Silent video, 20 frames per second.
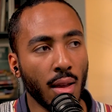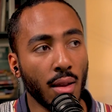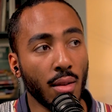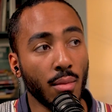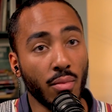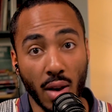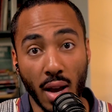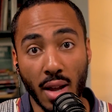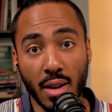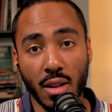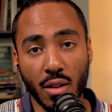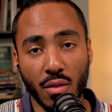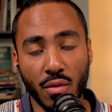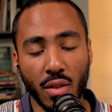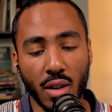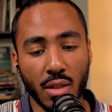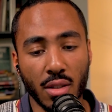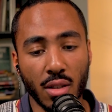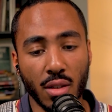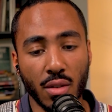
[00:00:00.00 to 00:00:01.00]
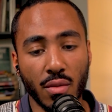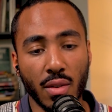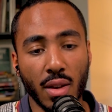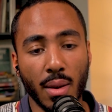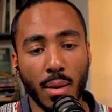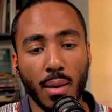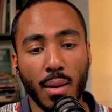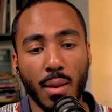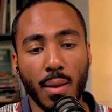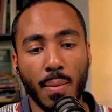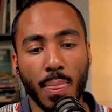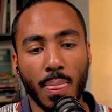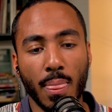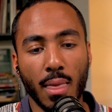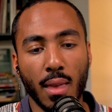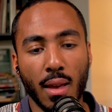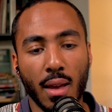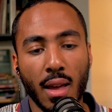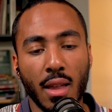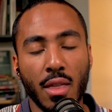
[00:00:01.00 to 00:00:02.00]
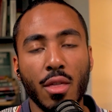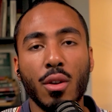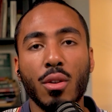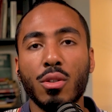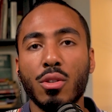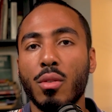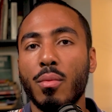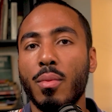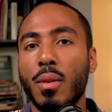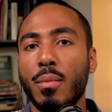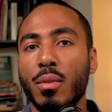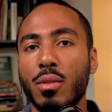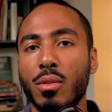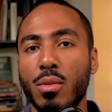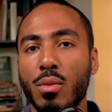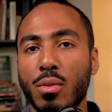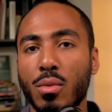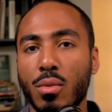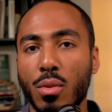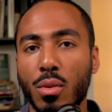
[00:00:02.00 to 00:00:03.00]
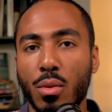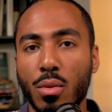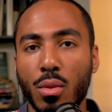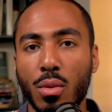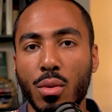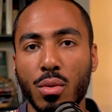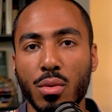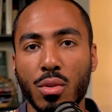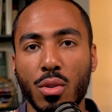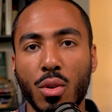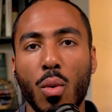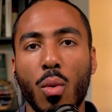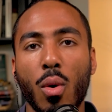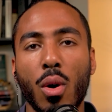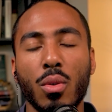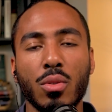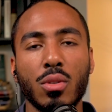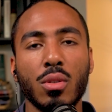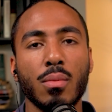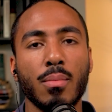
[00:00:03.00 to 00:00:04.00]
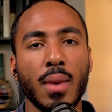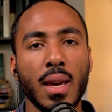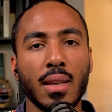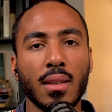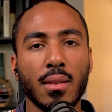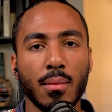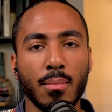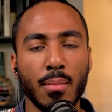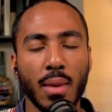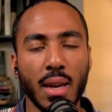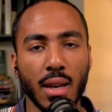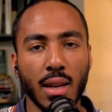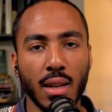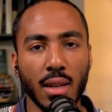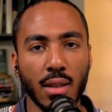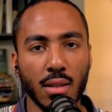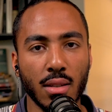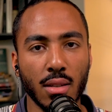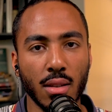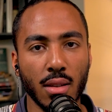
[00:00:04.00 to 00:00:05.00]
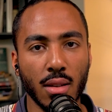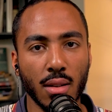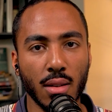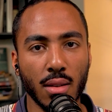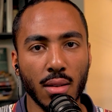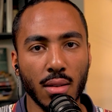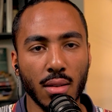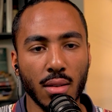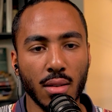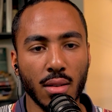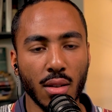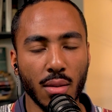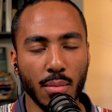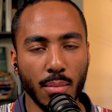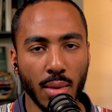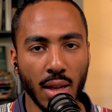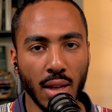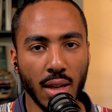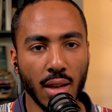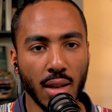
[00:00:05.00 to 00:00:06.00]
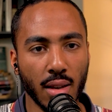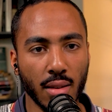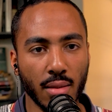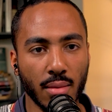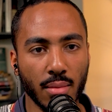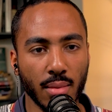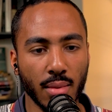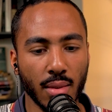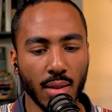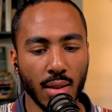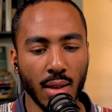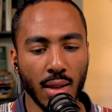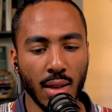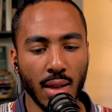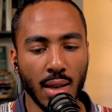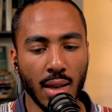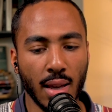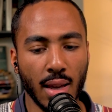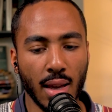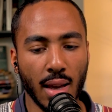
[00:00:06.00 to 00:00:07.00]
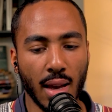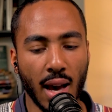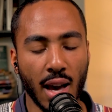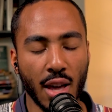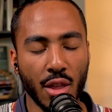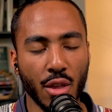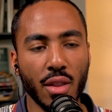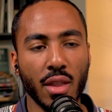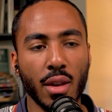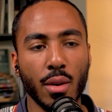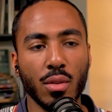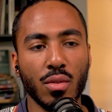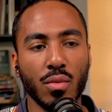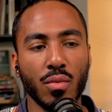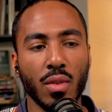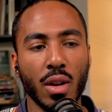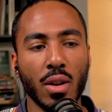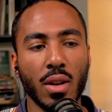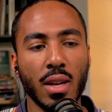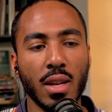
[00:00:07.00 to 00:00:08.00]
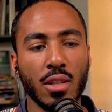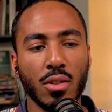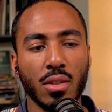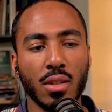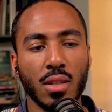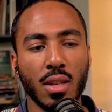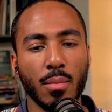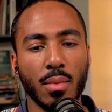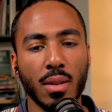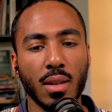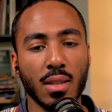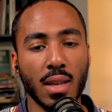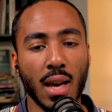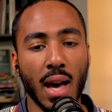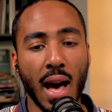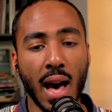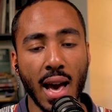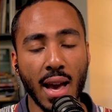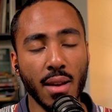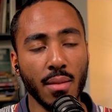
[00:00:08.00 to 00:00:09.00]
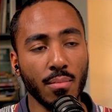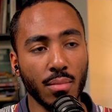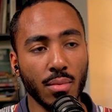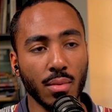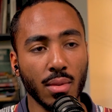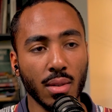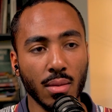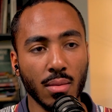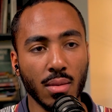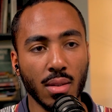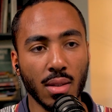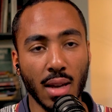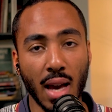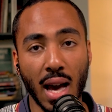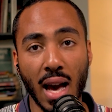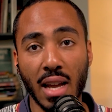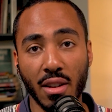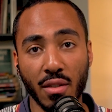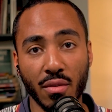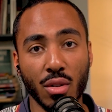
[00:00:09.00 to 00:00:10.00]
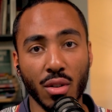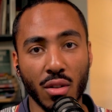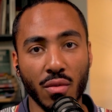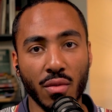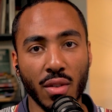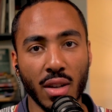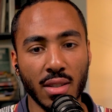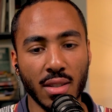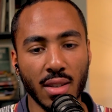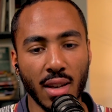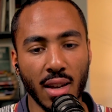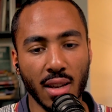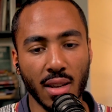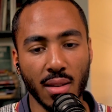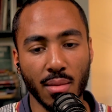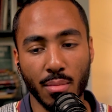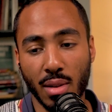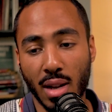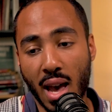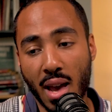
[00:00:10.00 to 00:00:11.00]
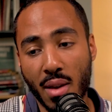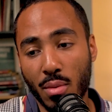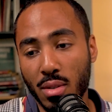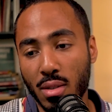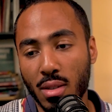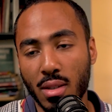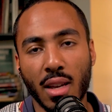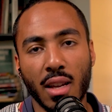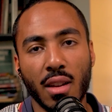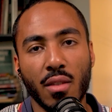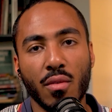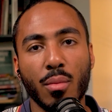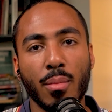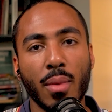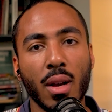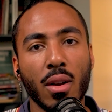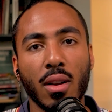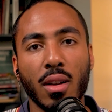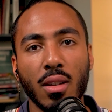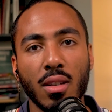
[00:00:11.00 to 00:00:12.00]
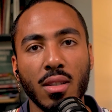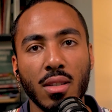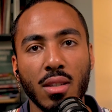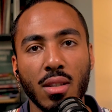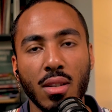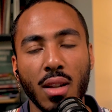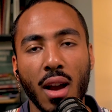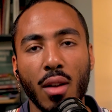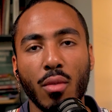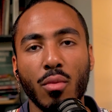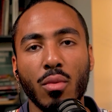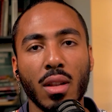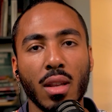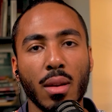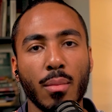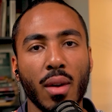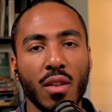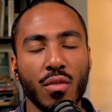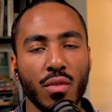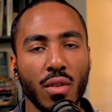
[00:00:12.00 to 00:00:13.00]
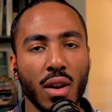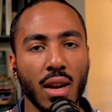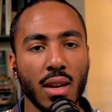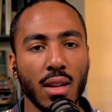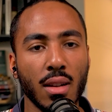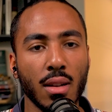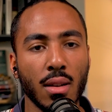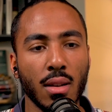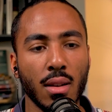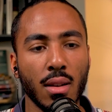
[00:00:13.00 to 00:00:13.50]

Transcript: find it offensive. And those are the people whose quotes make it into the media. I thought that was very interesting because I kind of took offense at it, but I wasn't Native American. It's not really my fight.